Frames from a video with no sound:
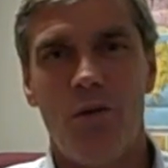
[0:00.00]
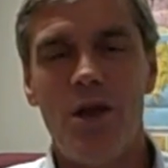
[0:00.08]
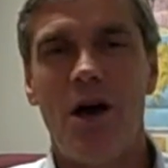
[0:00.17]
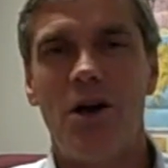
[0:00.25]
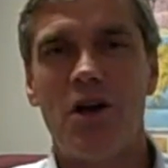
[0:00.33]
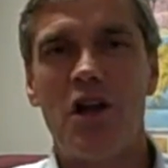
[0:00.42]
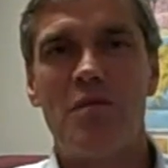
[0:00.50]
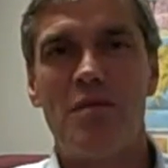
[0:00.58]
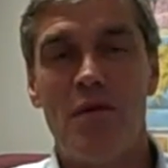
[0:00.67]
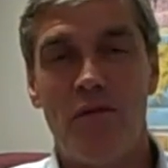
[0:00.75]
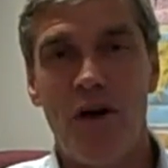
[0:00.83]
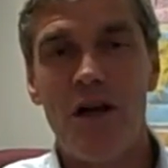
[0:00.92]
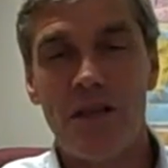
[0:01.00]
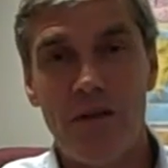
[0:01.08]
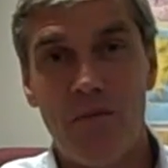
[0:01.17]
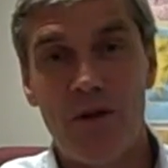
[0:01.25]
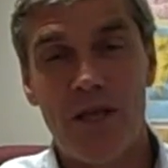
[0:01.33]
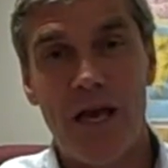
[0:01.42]
we are going to be
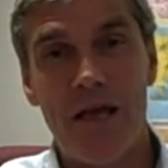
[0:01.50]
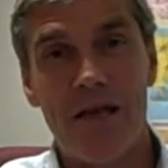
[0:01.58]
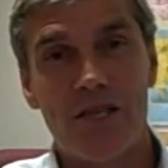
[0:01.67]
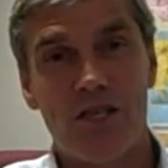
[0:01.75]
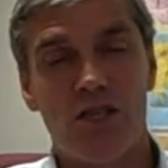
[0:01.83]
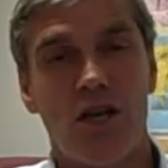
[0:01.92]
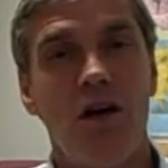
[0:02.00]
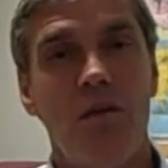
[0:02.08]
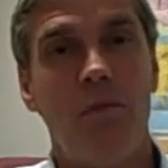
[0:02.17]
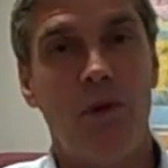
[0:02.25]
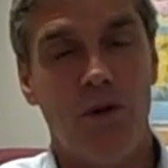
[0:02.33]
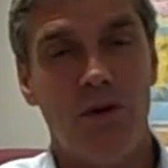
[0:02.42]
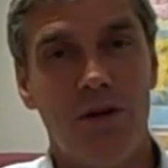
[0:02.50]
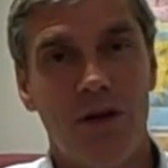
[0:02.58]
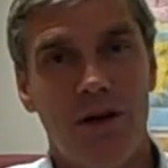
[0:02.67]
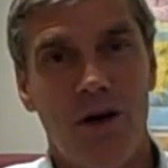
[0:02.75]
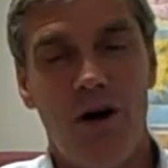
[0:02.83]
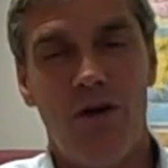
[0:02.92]
providing them with a sample
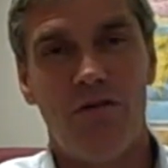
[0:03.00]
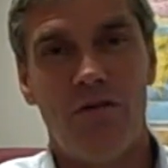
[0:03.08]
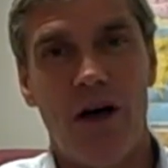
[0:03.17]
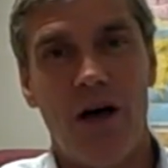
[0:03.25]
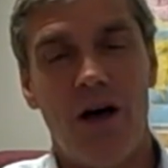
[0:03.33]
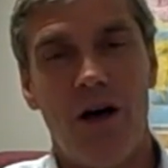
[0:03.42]
of